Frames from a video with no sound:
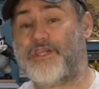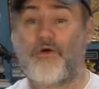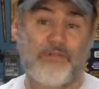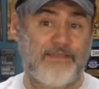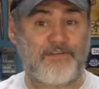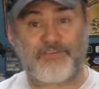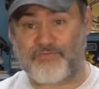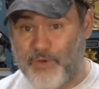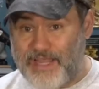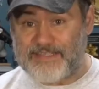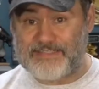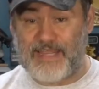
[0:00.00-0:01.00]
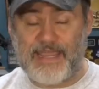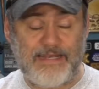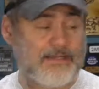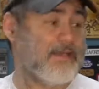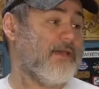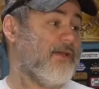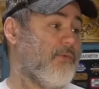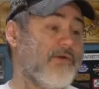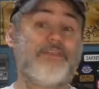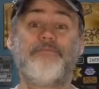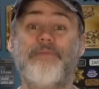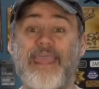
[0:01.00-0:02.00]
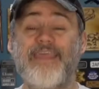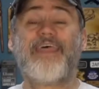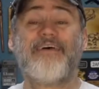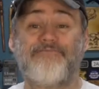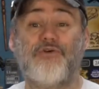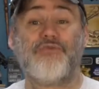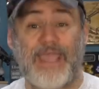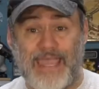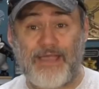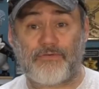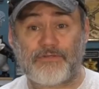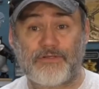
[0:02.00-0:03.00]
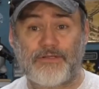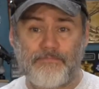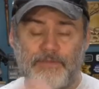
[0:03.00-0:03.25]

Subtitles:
you don't live in a swing state, well, then make that vote count.